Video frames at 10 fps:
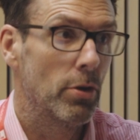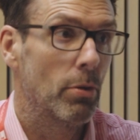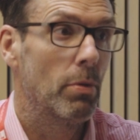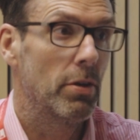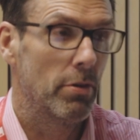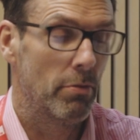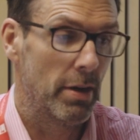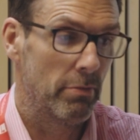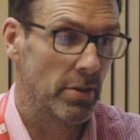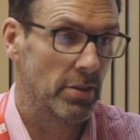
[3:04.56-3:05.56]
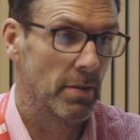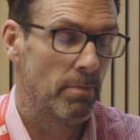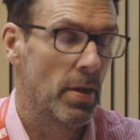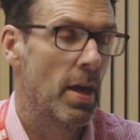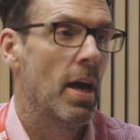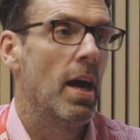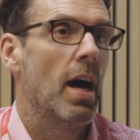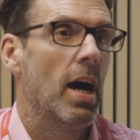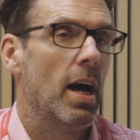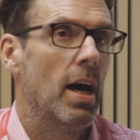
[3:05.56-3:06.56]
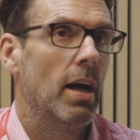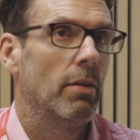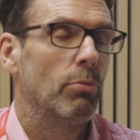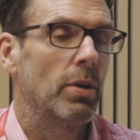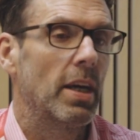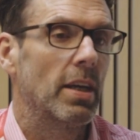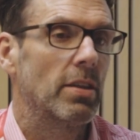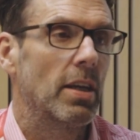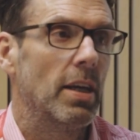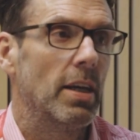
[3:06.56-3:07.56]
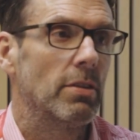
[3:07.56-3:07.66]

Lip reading: you with your referencing? And we get